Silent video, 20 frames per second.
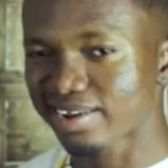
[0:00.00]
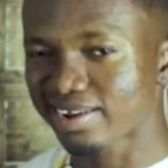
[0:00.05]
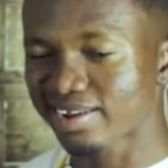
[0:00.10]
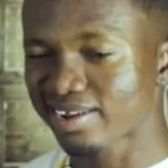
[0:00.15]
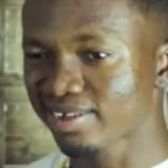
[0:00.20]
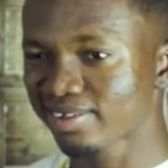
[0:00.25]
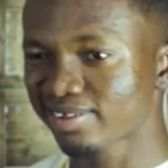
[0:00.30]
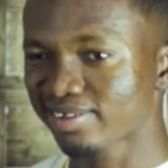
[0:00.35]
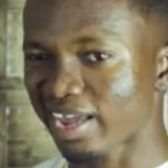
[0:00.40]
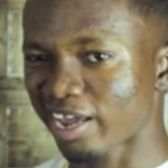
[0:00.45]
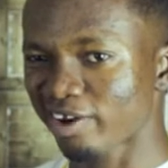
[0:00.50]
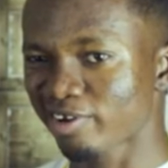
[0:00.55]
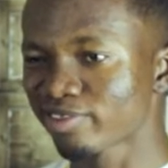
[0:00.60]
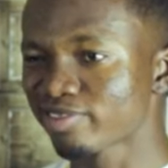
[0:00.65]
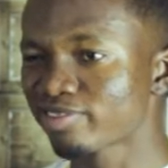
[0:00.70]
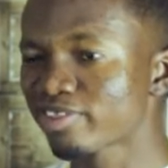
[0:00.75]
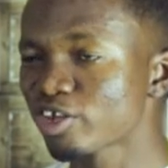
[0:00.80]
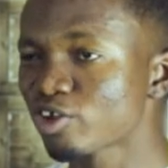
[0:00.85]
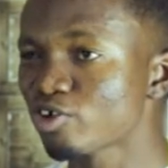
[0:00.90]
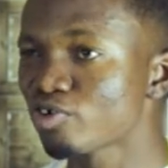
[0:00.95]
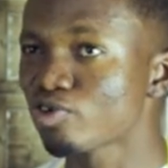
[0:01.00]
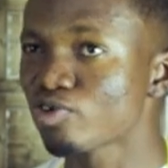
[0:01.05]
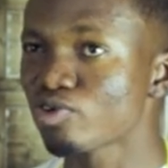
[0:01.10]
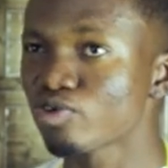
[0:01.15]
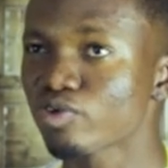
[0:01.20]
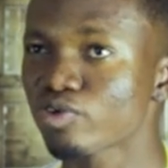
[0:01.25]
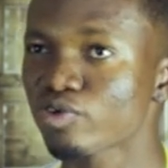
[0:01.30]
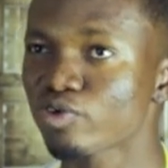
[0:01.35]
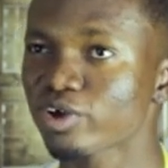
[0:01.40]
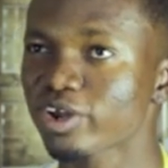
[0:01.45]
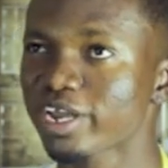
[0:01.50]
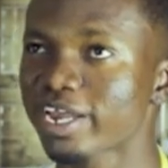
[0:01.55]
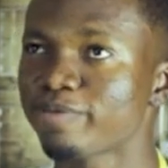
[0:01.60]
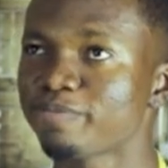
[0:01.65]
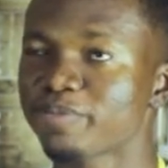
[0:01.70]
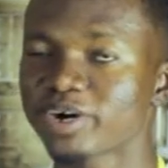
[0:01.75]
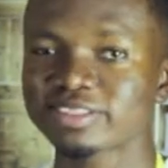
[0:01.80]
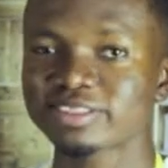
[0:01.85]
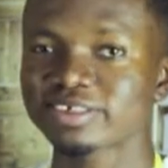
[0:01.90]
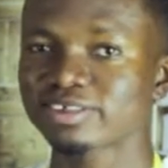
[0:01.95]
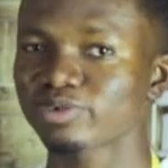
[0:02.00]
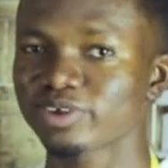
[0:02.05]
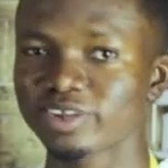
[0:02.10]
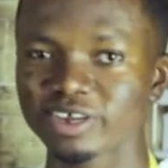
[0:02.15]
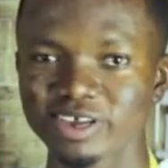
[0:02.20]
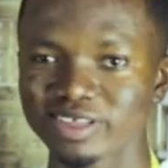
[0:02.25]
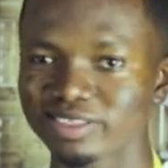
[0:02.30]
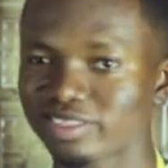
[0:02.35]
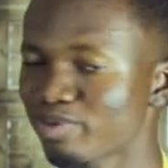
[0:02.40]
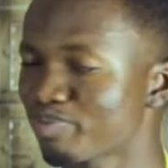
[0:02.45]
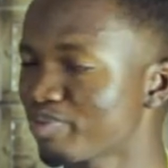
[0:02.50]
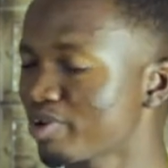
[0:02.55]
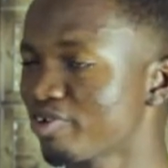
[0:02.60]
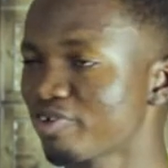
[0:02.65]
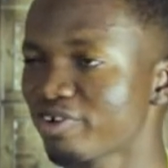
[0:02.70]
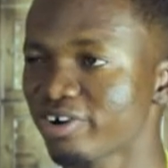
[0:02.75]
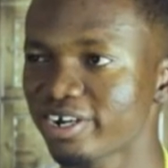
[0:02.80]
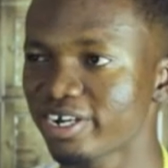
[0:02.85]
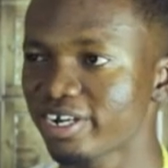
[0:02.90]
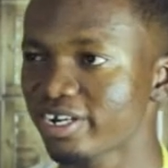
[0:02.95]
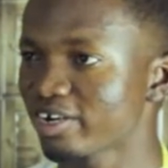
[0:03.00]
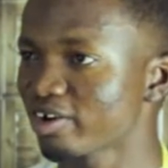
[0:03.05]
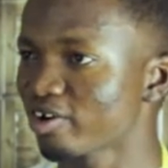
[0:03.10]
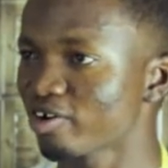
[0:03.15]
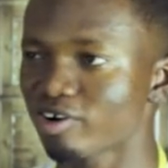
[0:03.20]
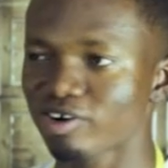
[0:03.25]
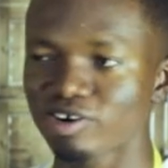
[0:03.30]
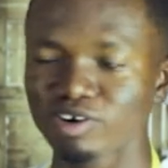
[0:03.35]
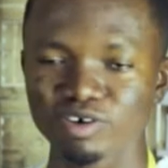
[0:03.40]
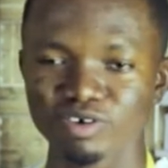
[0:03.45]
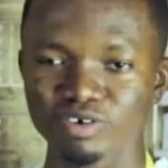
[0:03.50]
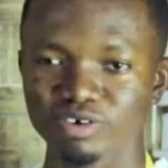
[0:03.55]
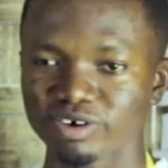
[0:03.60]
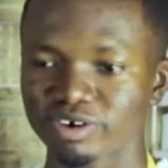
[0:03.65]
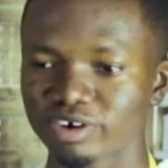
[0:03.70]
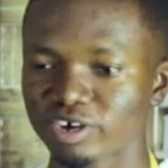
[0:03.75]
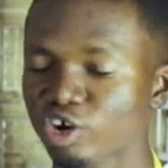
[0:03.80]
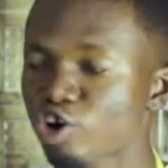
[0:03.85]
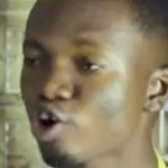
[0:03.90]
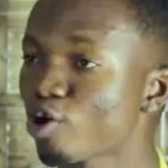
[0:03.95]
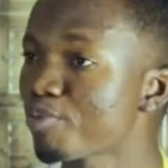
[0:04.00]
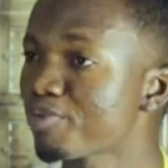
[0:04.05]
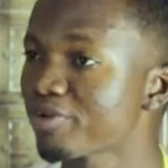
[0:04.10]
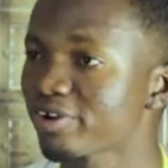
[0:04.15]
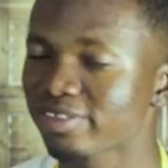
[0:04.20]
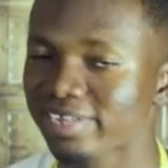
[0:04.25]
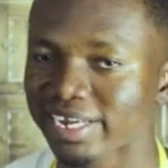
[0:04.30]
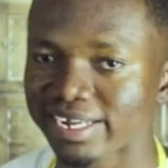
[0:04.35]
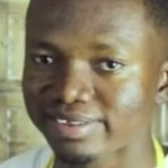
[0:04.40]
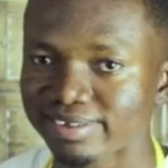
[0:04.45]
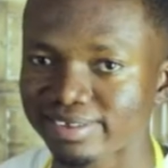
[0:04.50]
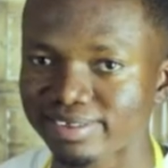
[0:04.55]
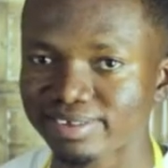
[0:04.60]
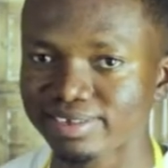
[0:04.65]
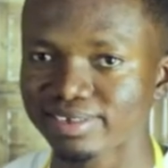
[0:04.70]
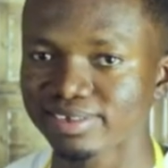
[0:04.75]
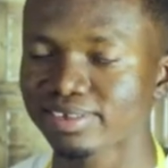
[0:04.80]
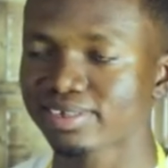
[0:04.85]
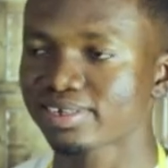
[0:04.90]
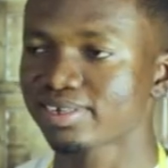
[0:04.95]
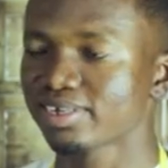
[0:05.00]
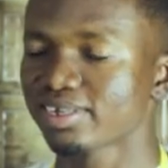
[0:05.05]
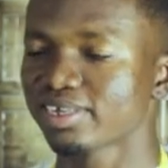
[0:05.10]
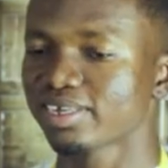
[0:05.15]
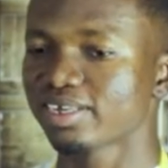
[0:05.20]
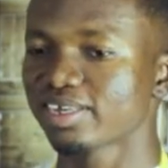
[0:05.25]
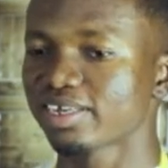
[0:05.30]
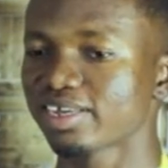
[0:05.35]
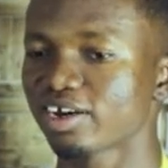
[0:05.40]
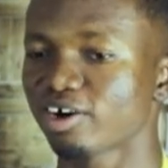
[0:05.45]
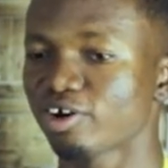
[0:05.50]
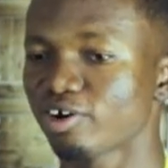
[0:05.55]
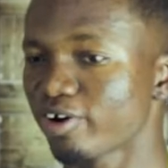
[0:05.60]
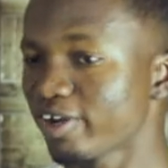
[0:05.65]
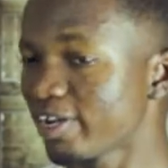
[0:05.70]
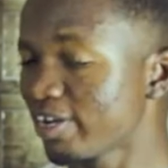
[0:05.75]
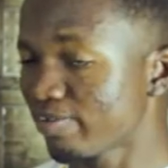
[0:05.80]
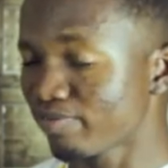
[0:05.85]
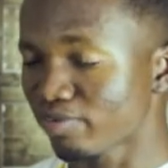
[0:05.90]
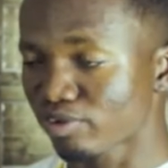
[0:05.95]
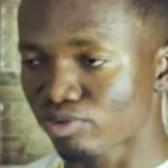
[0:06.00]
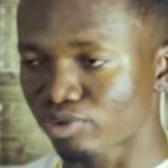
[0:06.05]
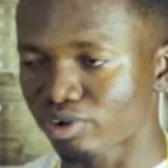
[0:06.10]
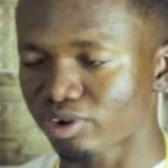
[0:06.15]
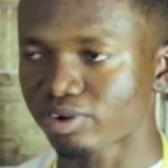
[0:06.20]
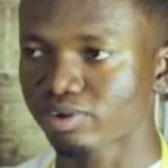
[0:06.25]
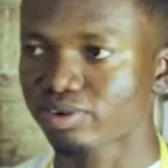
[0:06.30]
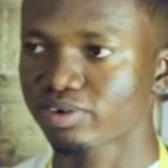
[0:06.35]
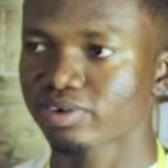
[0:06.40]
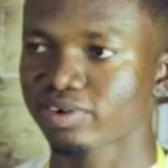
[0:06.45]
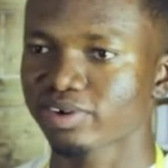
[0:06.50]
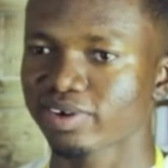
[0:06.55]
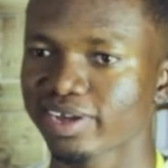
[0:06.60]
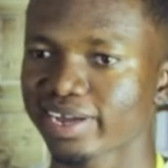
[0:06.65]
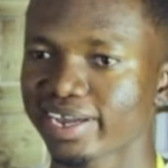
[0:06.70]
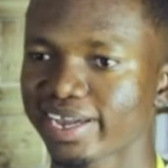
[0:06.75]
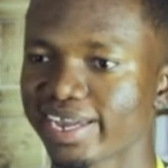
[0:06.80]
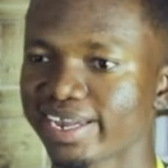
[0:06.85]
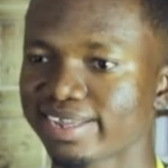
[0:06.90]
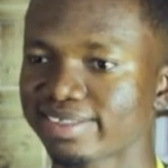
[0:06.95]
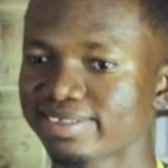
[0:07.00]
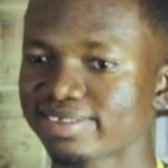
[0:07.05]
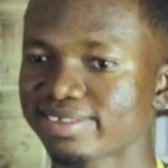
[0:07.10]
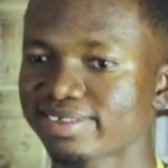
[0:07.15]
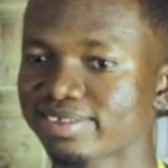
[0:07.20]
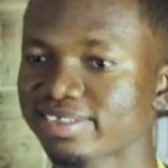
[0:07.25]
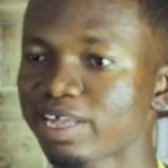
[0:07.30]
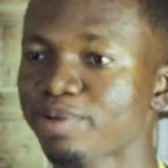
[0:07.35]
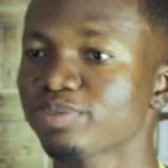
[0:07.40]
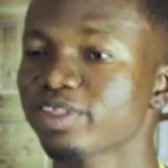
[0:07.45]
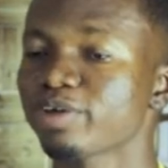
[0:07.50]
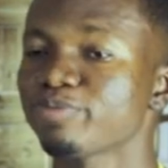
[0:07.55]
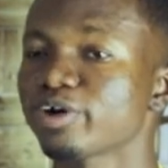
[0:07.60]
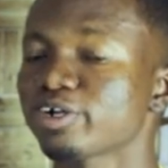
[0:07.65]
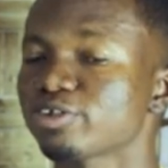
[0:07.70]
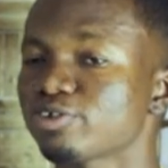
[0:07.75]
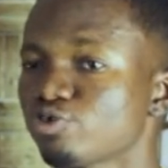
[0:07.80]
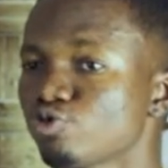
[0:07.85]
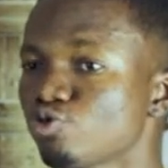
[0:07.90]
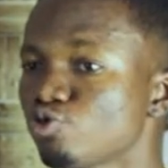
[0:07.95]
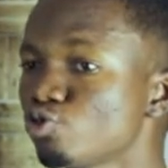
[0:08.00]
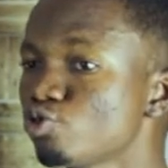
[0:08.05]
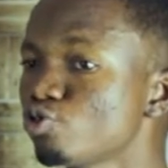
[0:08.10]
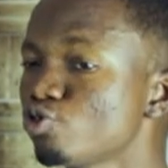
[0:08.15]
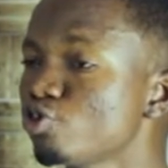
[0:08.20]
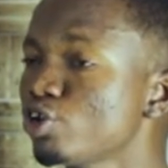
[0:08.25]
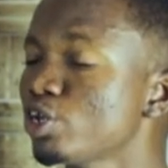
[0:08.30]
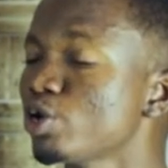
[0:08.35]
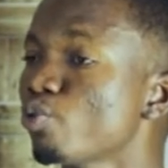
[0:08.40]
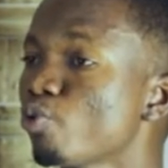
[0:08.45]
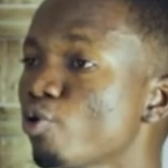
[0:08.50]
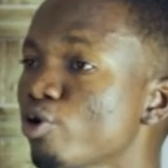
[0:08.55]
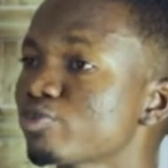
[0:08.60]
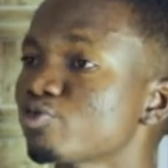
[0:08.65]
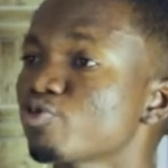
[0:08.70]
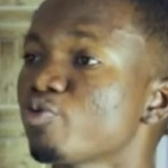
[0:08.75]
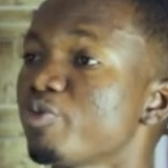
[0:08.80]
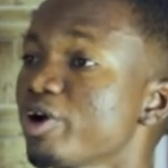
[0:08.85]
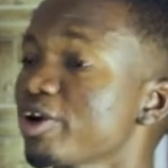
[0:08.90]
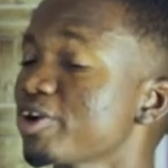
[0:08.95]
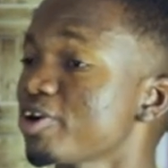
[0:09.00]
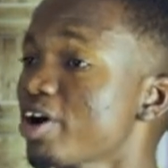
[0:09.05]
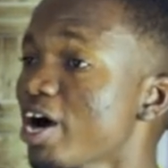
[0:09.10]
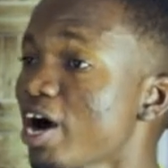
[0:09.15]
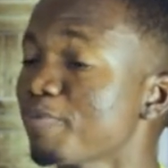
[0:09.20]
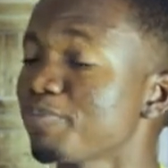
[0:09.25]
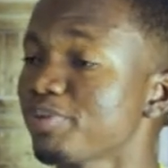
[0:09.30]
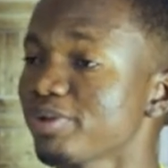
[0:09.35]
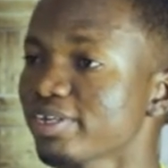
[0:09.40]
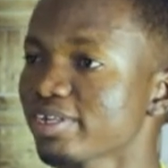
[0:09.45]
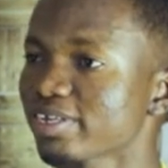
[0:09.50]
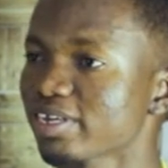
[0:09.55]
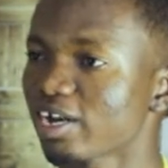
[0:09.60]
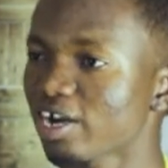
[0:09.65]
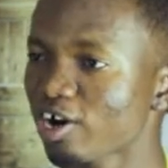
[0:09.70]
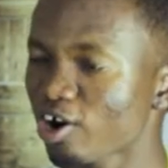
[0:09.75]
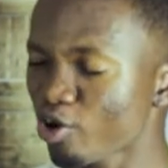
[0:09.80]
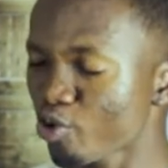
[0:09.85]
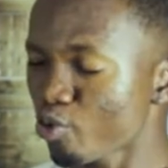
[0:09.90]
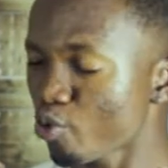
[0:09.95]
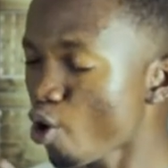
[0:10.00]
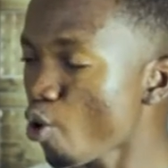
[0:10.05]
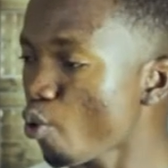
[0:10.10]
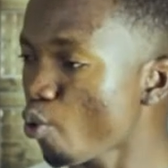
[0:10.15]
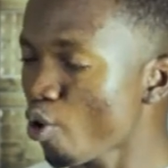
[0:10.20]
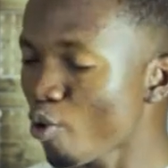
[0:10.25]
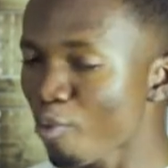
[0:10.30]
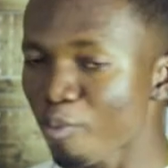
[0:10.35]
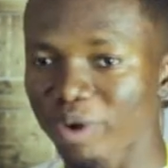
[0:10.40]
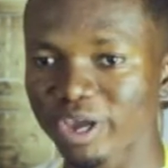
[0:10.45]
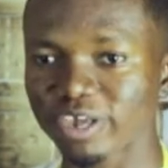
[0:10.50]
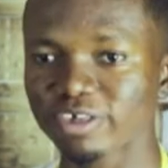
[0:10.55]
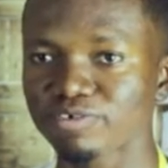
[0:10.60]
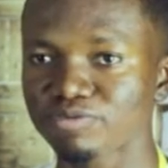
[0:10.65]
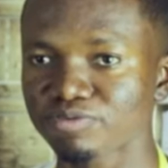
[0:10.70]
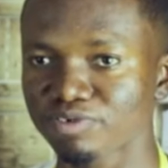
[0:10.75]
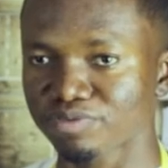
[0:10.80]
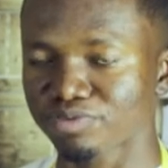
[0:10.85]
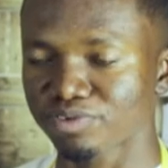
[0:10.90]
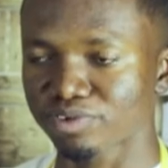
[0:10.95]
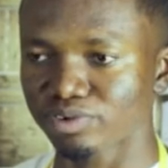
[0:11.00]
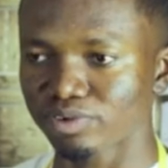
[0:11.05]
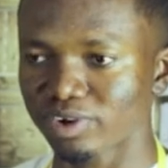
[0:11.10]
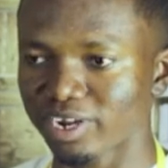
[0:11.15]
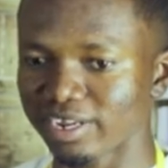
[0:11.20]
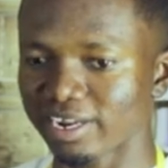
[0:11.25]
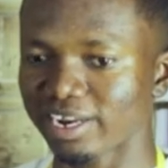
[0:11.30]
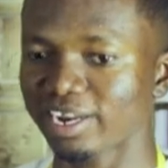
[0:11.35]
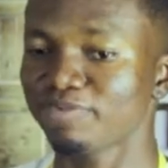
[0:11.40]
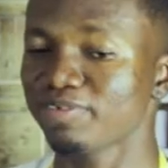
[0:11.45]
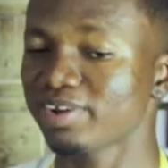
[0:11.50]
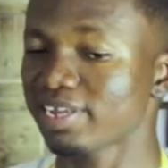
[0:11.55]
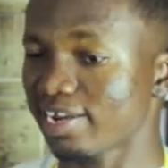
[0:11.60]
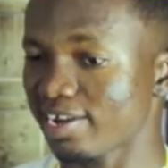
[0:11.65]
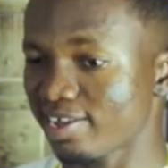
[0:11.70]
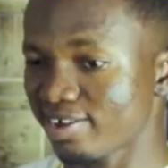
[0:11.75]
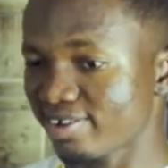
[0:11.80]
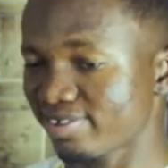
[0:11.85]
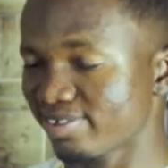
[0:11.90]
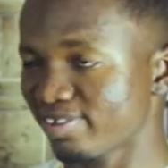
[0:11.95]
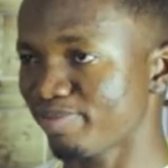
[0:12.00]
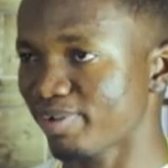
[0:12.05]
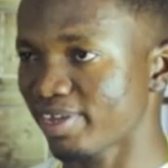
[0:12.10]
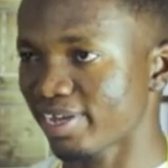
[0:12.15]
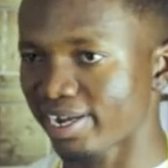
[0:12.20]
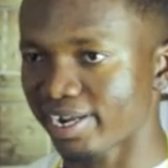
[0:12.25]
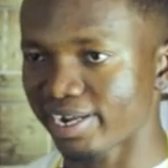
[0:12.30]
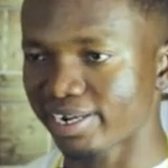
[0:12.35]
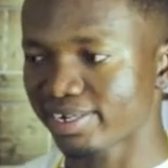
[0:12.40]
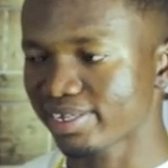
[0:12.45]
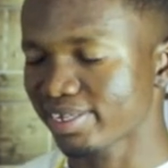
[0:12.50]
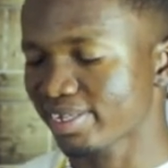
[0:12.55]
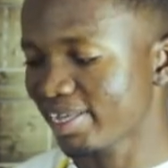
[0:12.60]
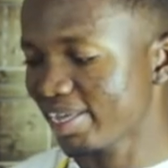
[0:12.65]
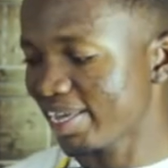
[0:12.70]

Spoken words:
This, I don't think it matters whether you're an entrepreneur or you're a corporate entity or individual. It's something about you doing what will make you happy or what will make you fulfilled, like leaving a legacy behind.